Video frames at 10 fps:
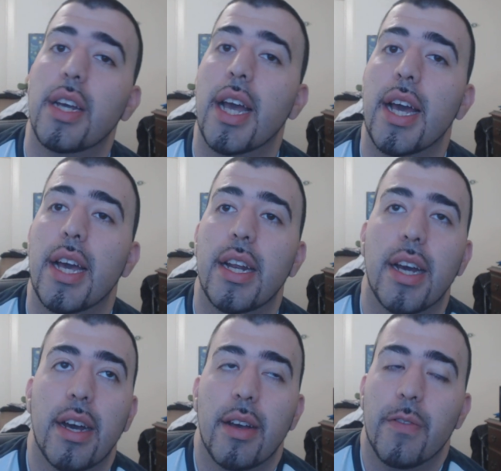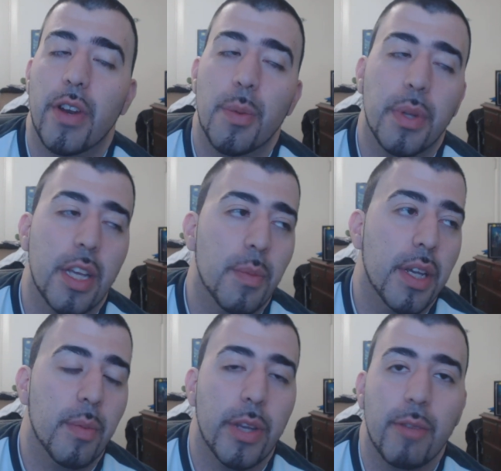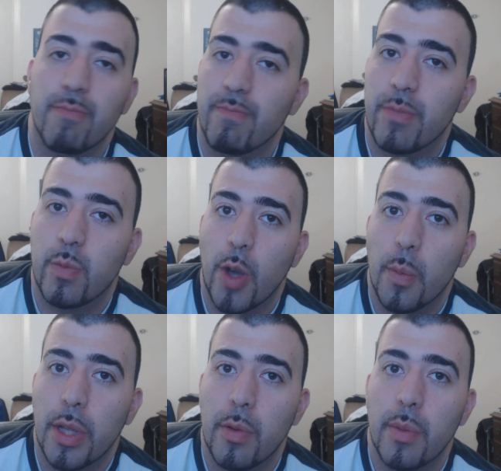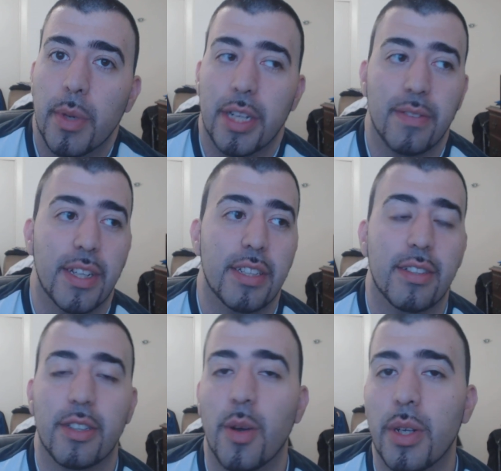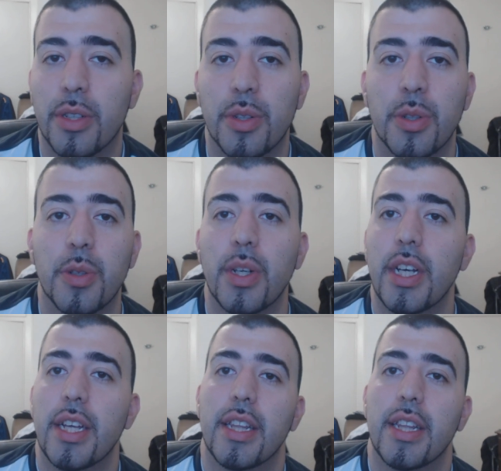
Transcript: And if you don't believe me, I mean, don't believe me, but it's showing true.